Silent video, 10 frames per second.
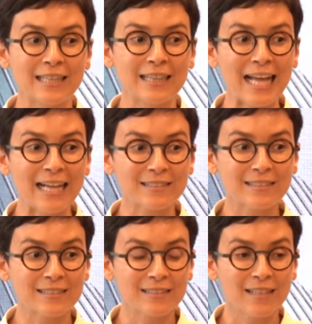
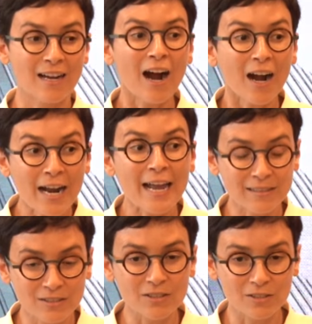That's our
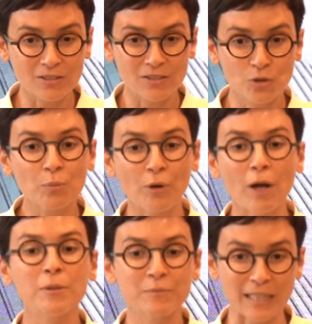answers to
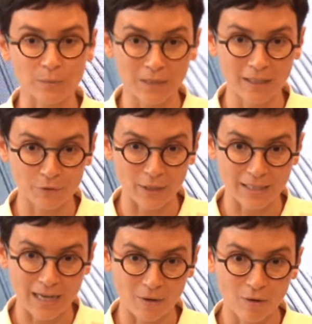problems that we live right
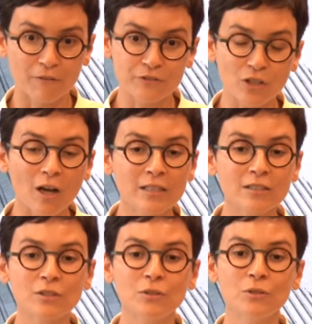now, of
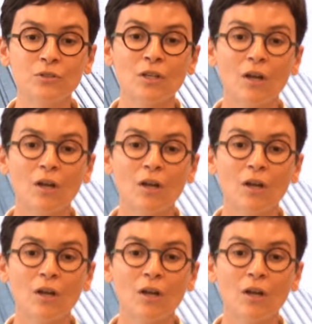solitude,